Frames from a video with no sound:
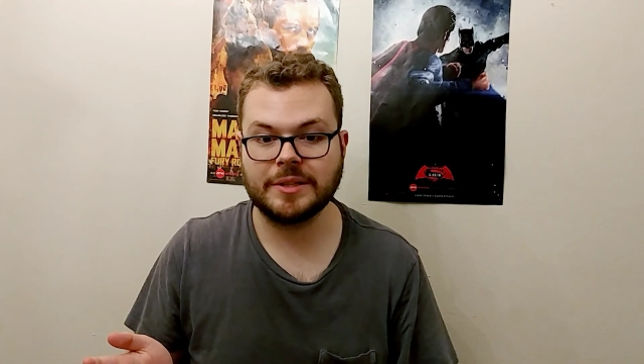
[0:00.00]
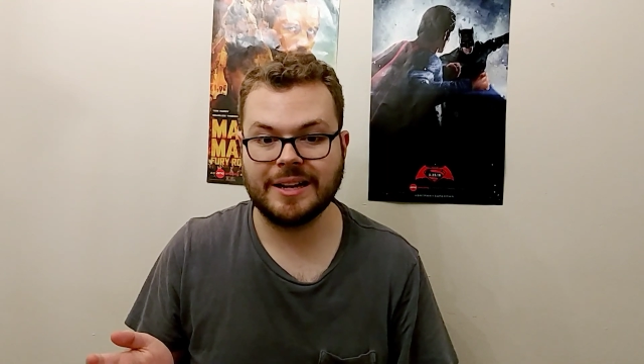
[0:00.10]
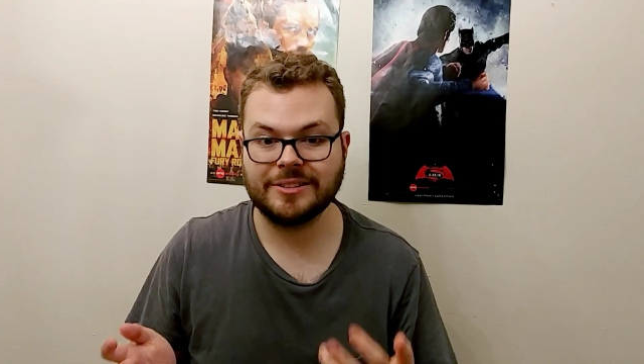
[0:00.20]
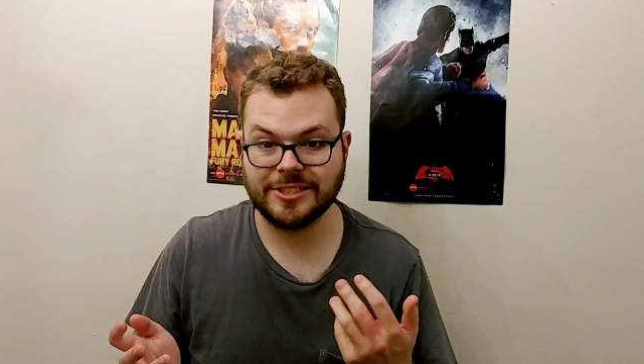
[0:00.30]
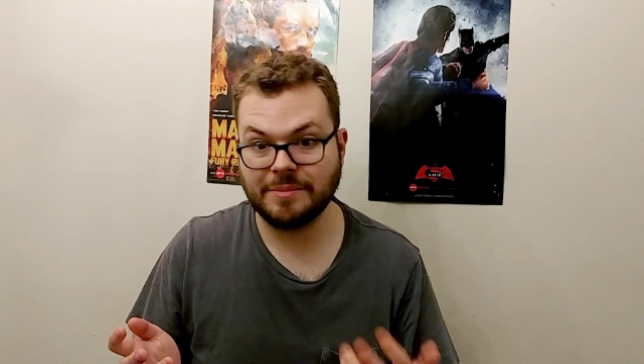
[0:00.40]

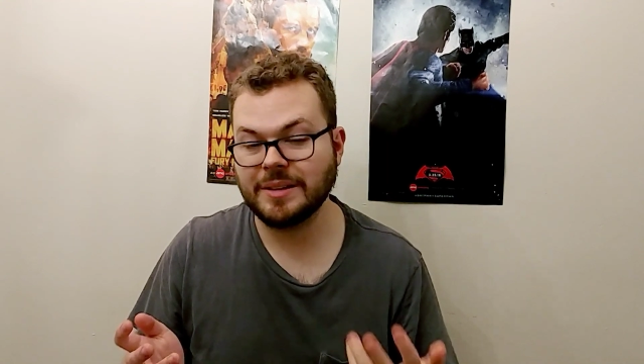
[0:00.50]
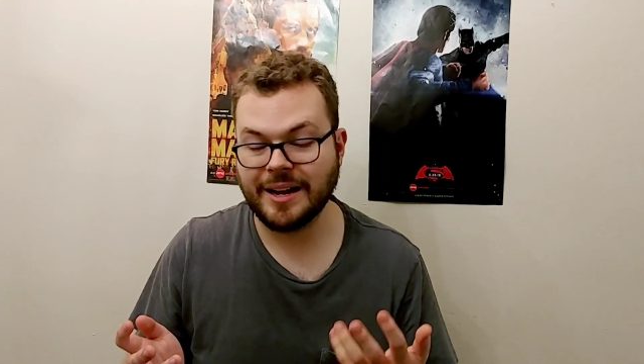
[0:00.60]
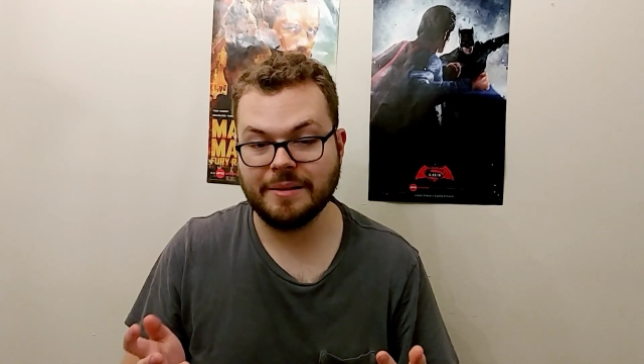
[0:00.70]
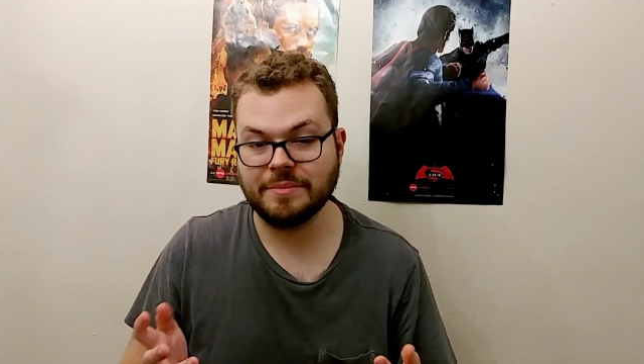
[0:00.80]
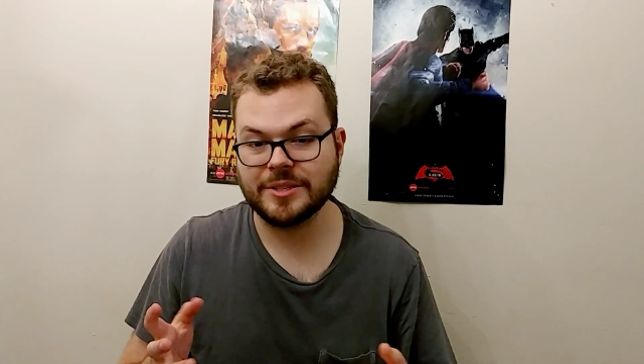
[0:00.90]
Now,
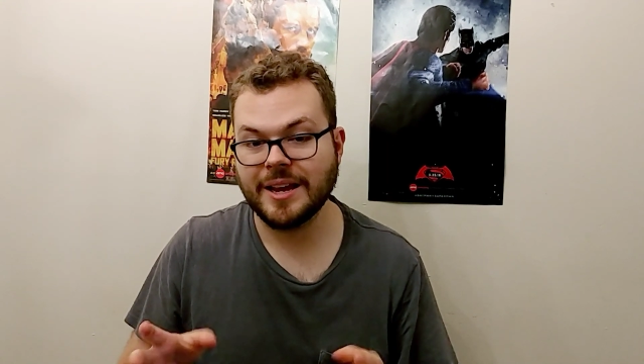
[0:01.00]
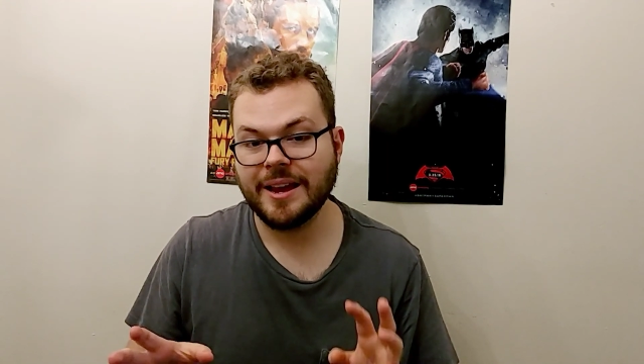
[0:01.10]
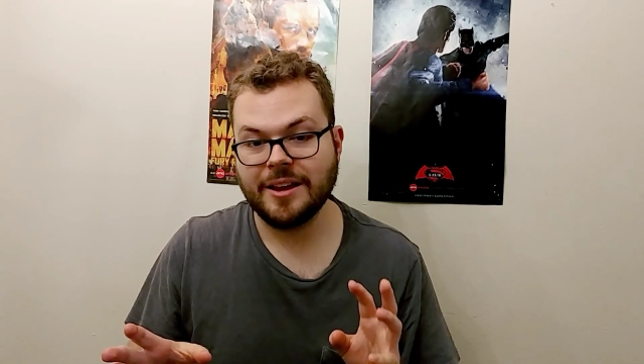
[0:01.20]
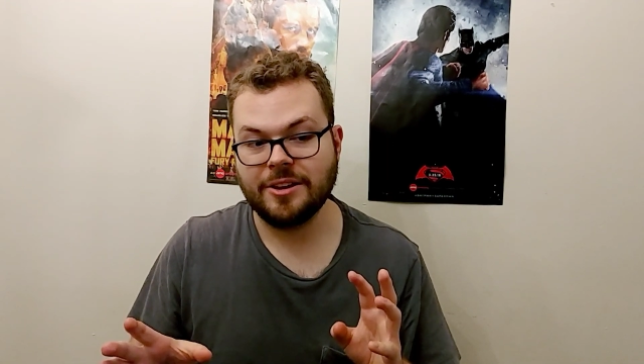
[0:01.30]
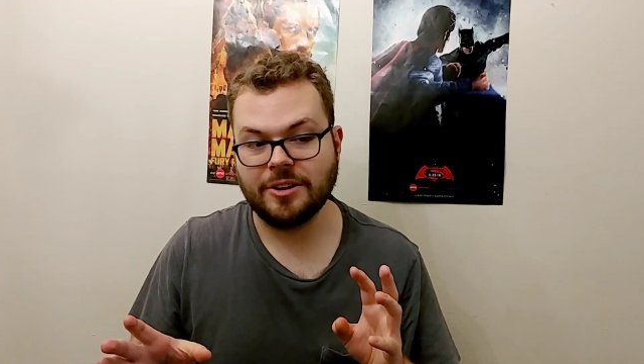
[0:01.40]
sometimes,
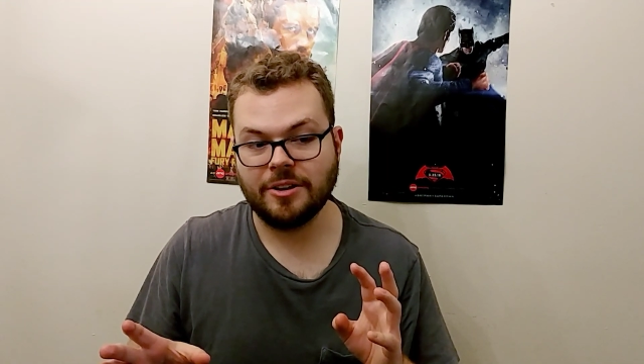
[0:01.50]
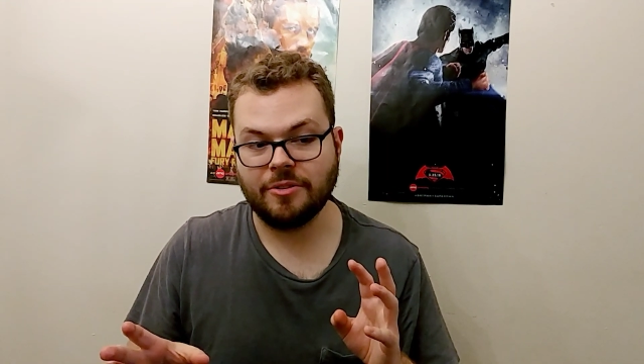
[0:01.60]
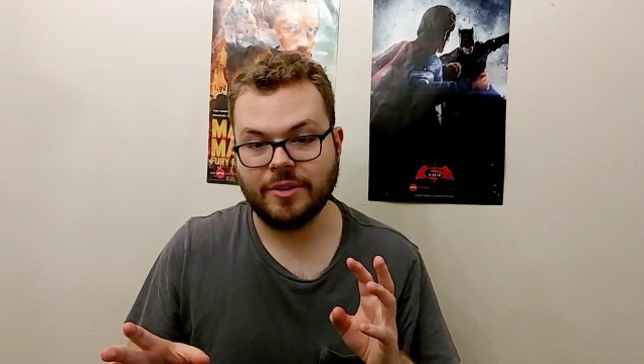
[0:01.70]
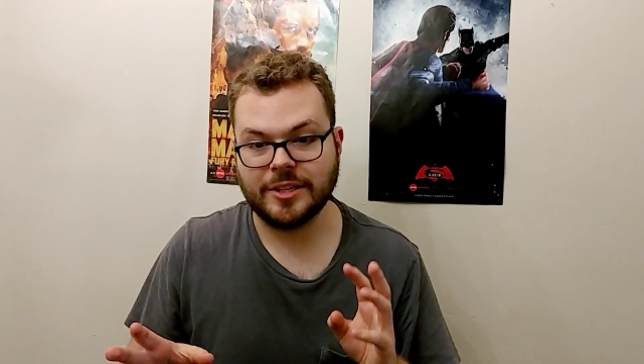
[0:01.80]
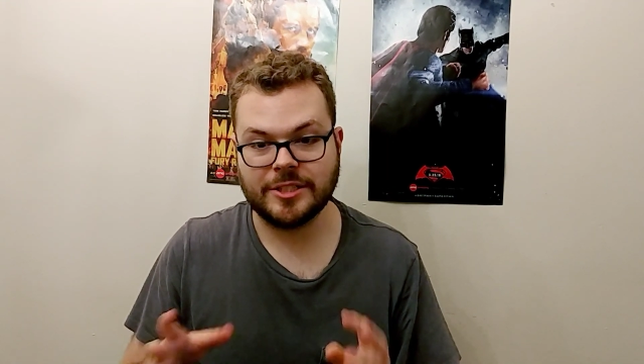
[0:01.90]

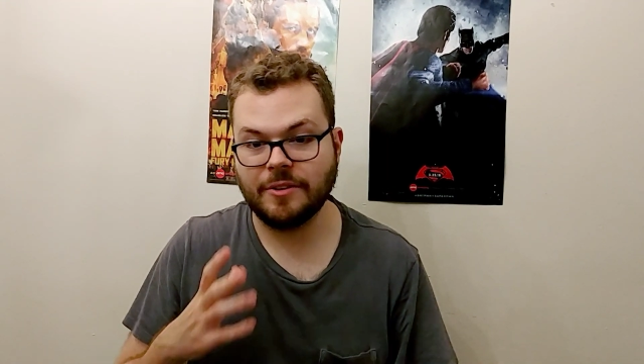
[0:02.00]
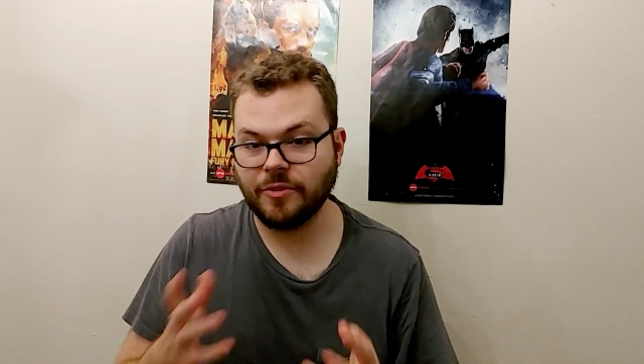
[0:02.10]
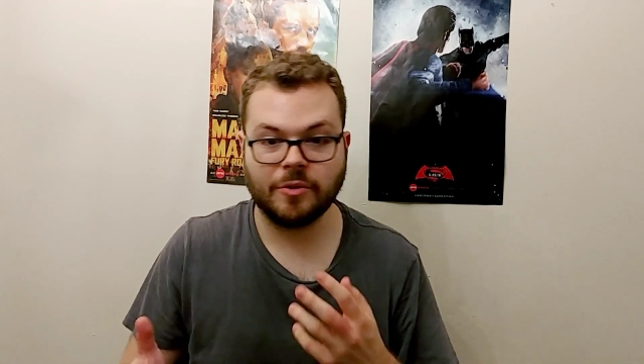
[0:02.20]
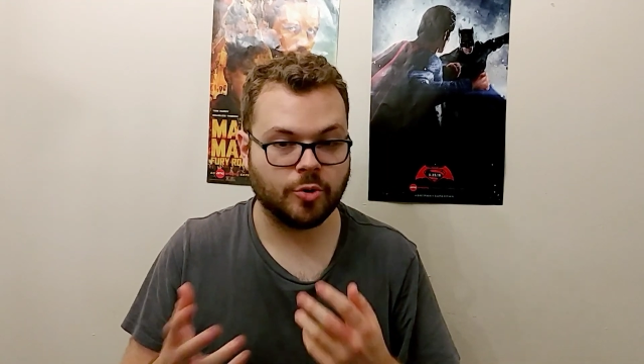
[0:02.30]
it's difficult